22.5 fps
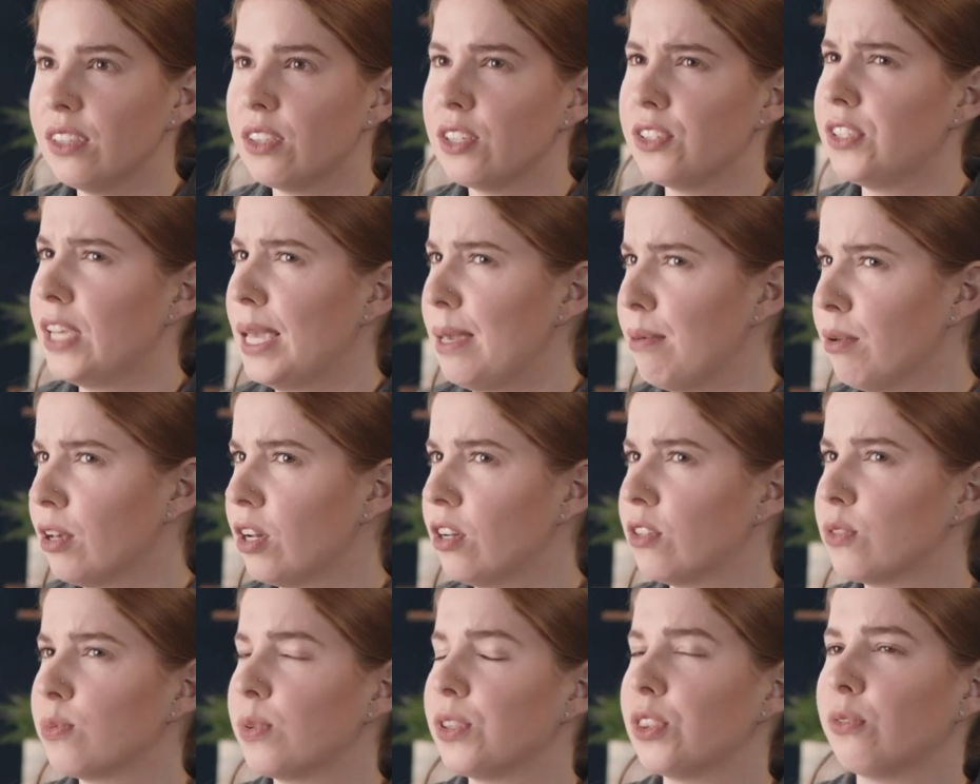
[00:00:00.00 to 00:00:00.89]
The same
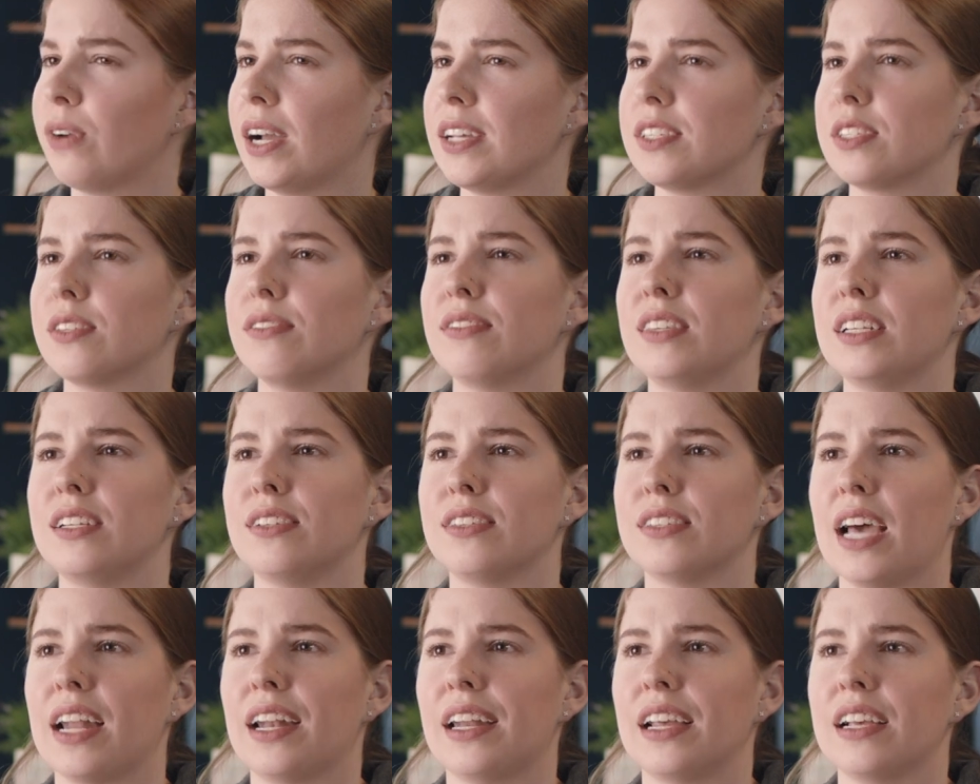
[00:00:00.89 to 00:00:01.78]
goes with the rest of these
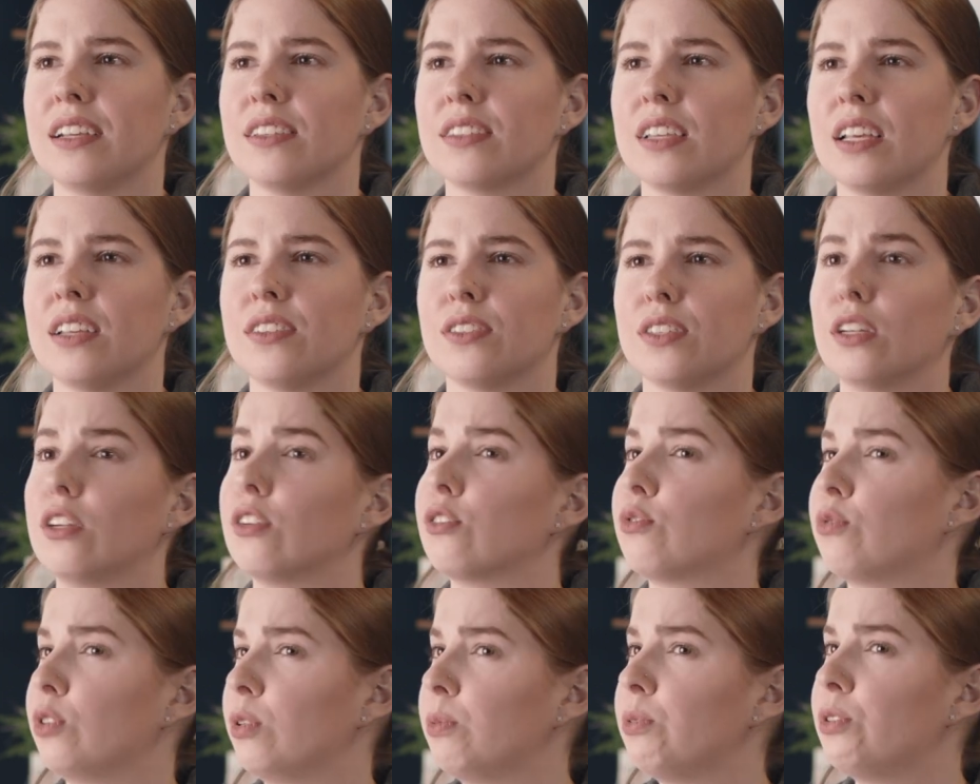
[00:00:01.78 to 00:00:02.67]
settings, as
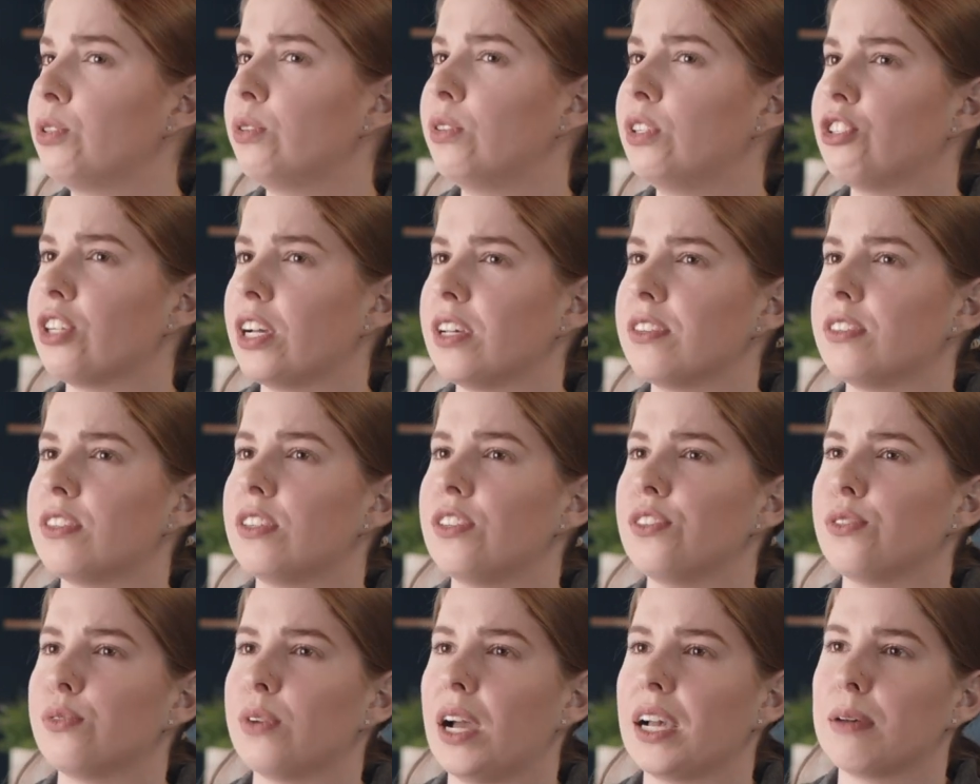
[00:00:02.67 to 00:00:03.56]
there's room to adjust
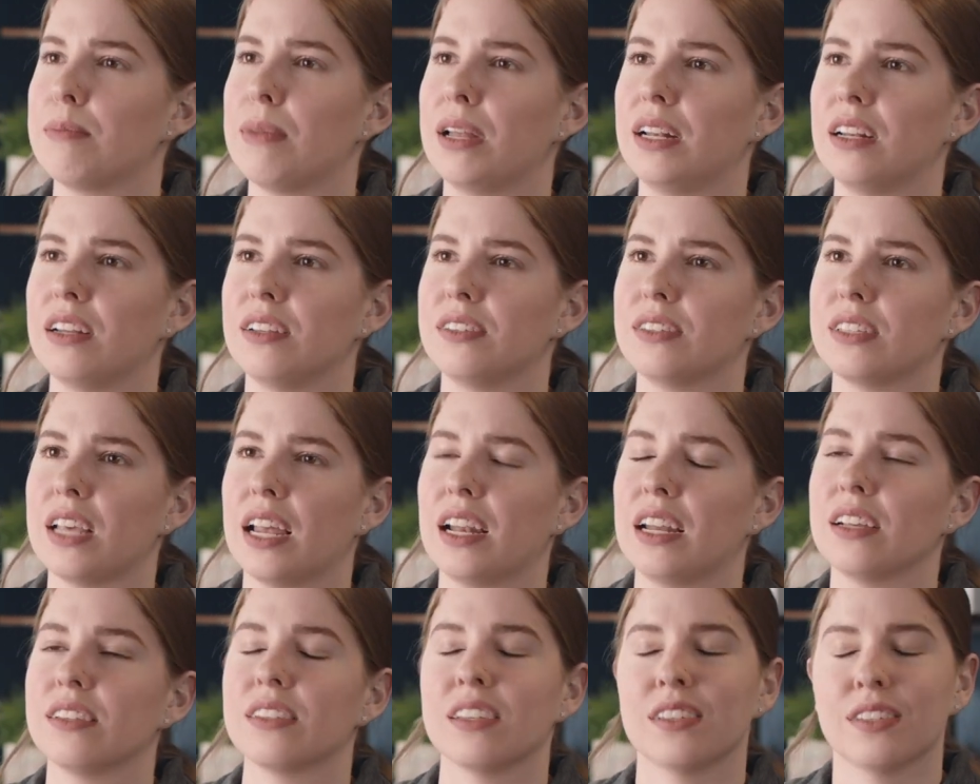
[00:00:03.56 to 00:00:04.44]
these recommended
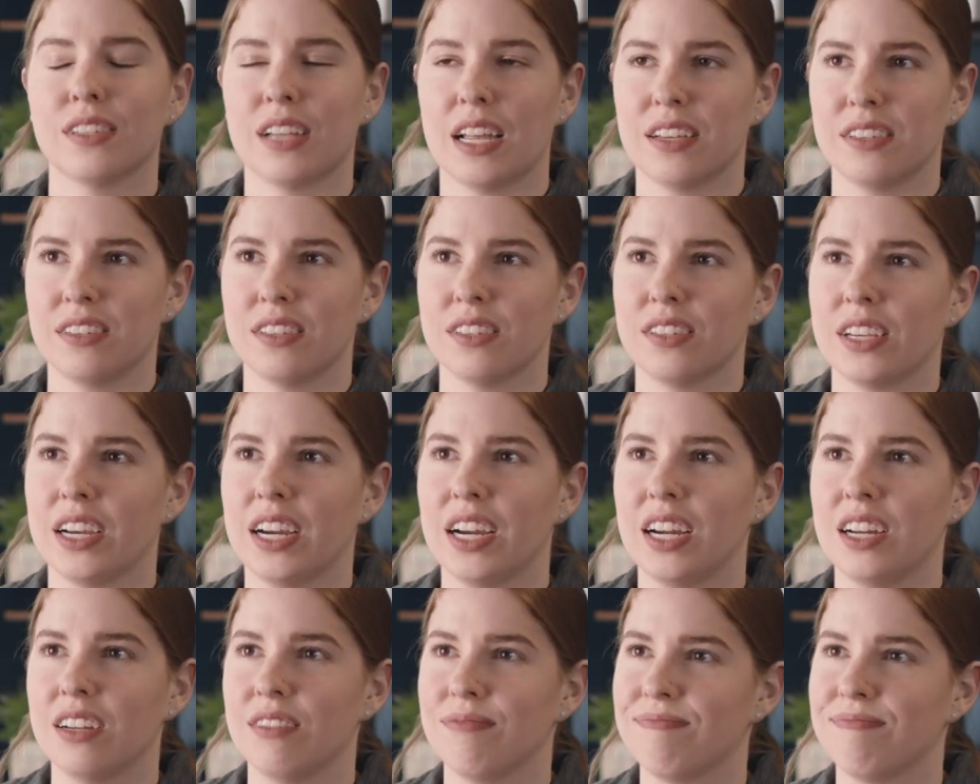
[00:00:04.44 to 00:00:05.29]
settings as necessary.